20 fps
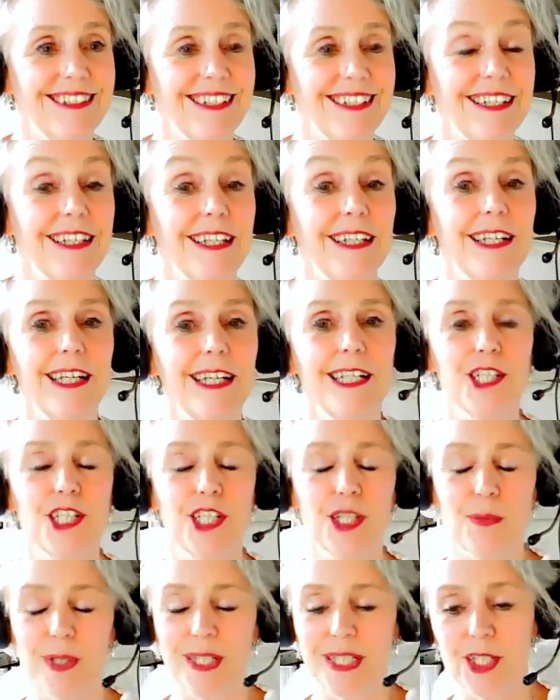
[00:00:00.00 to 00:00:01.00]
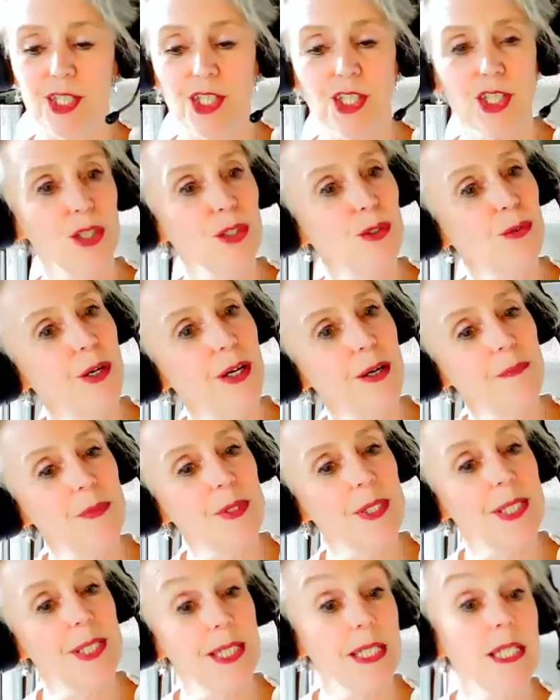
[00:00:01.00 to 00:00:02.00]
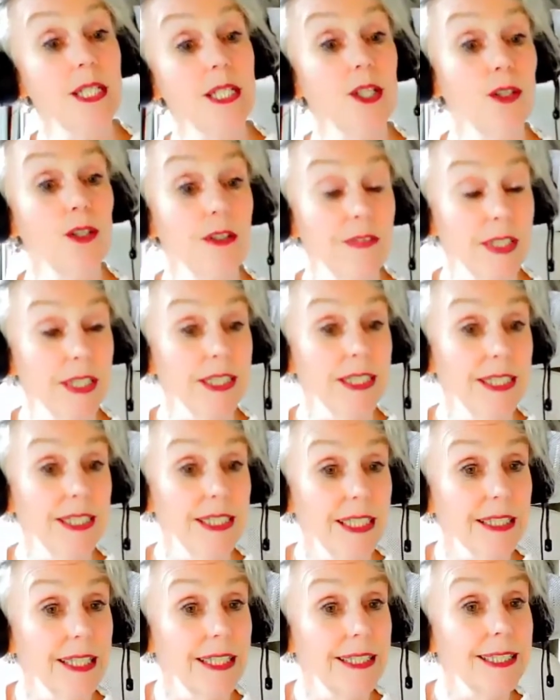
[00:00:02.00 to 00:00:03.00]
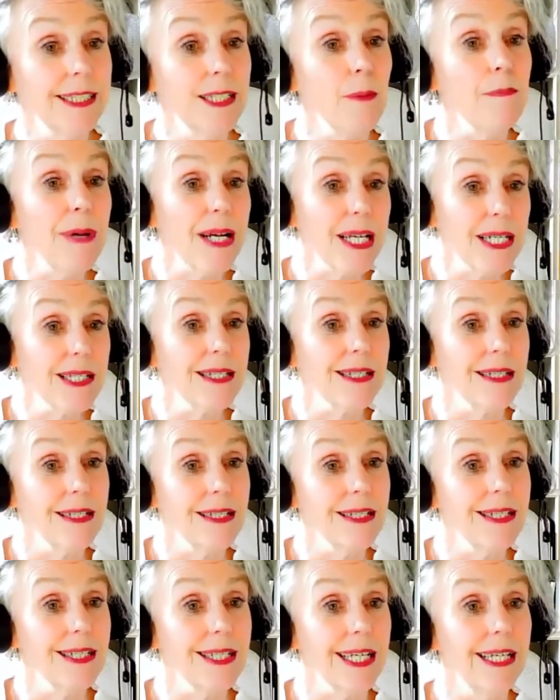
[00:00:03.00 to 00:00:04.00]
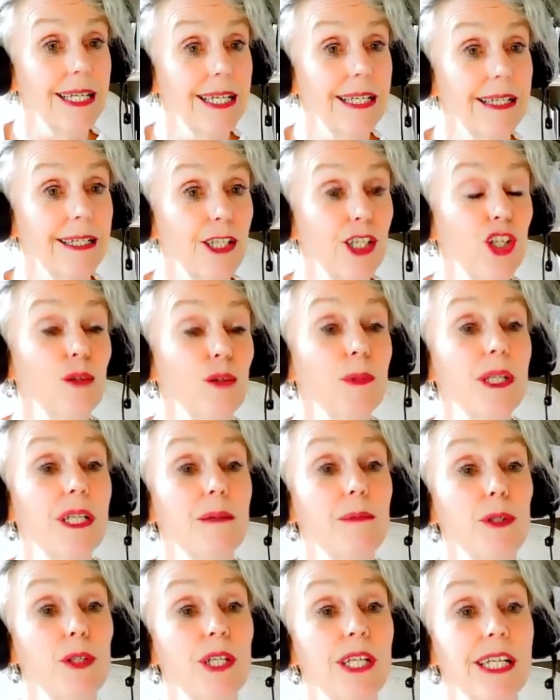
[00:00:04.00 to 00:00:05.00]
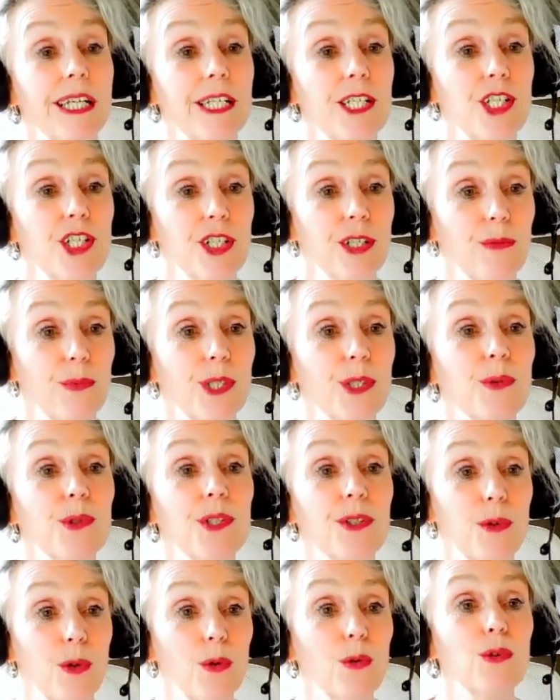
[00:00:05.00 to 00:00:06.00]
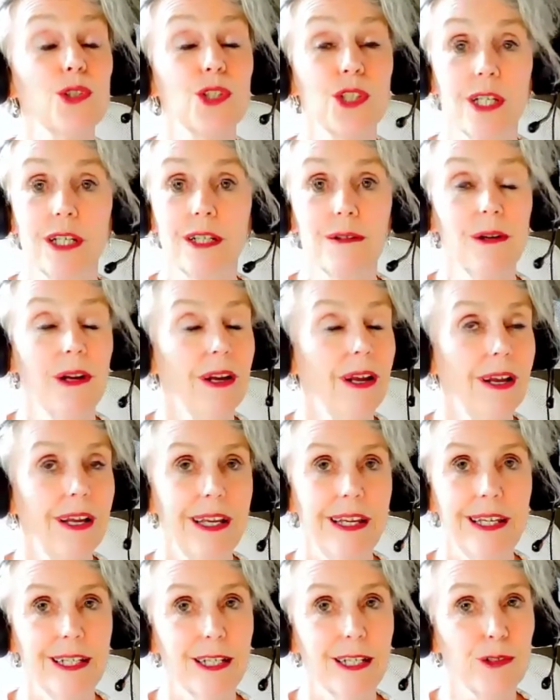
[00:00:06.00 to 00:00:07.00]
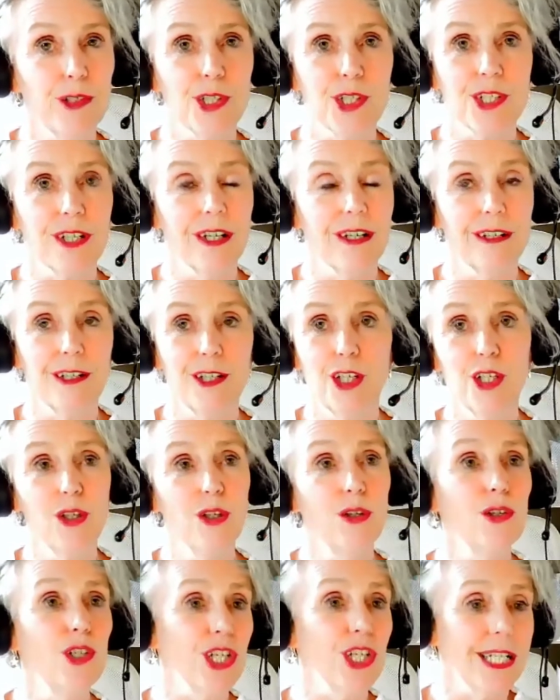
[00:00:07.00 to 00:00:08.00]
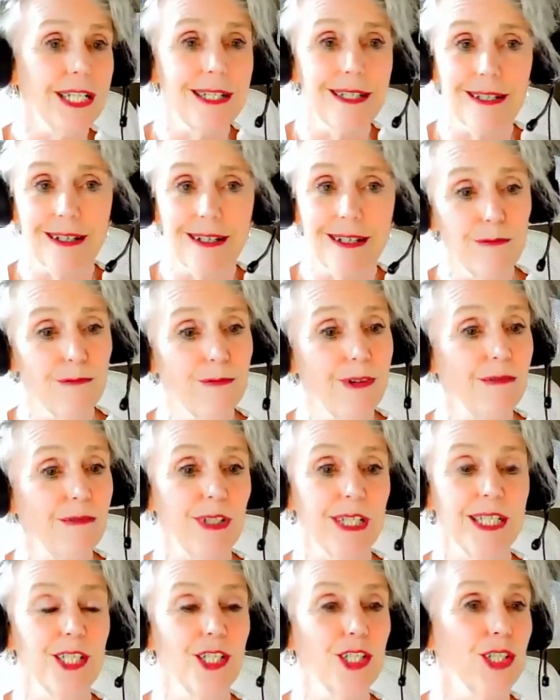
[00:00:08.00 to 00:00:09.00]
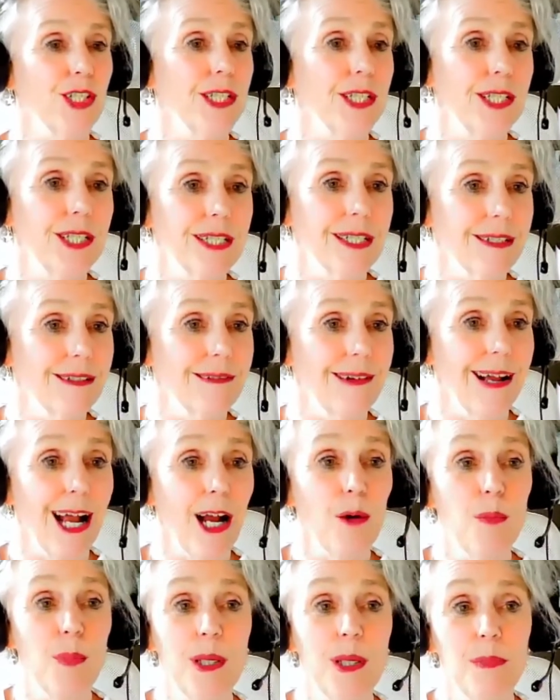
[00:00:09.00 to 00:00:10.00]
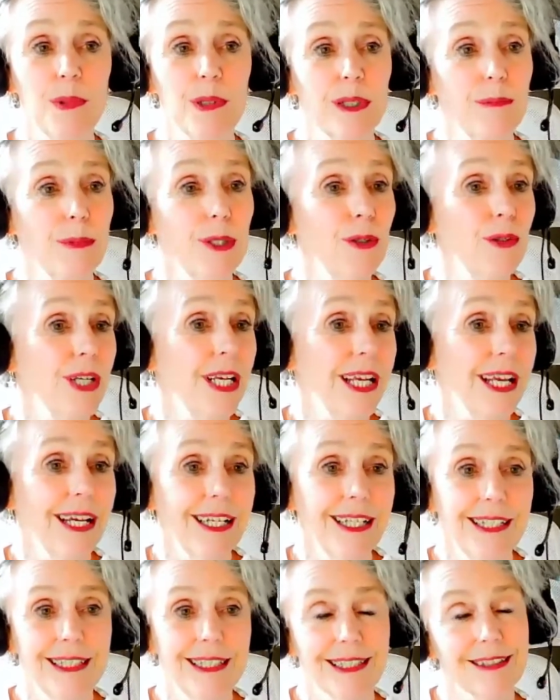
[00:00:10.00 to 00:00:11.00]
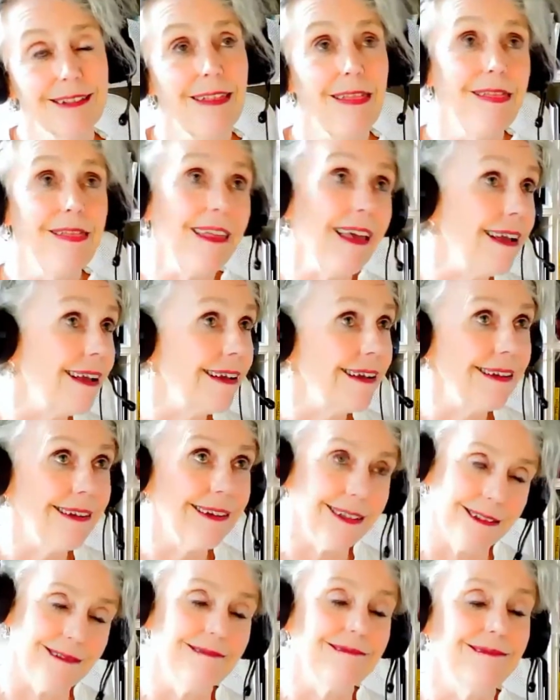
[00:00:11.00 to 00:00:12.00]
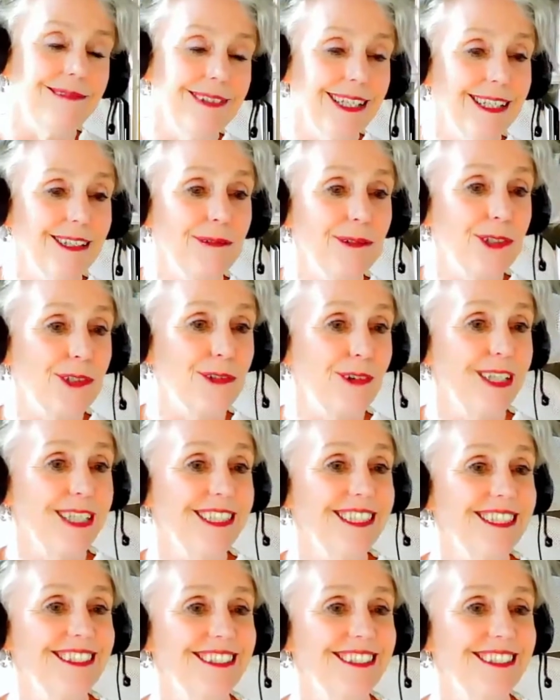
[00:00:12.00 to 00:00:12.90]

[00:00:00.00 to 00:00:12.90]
And then I actually went to um, the City University and I did a master's in human communication, which was also, you know, just a huge insight and revelation into how people communicate and think. And yeah, it was great.